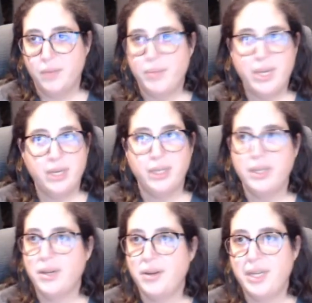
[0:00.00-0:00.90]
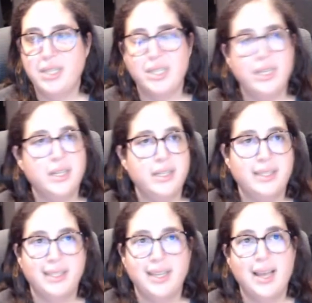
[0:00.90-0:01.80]
but, engineers
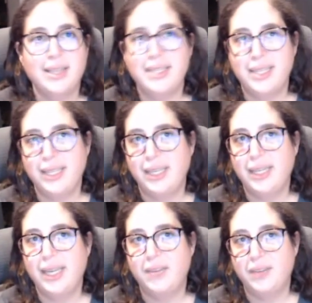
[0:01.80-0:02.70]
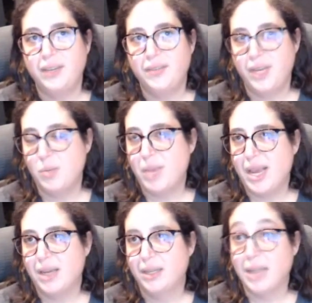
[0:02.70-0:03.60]
are constantly giving
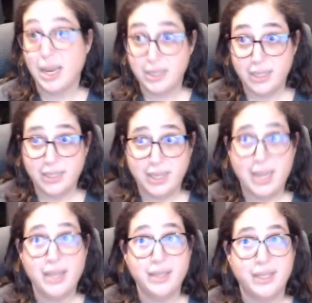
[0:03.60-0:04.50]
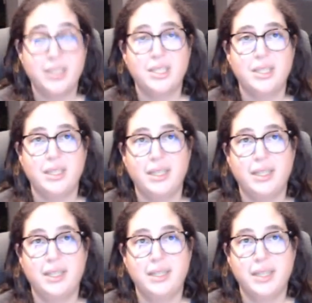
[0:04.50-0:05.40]
feedback, not just to other
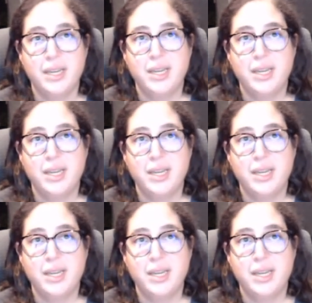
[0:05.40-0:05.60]
engineers,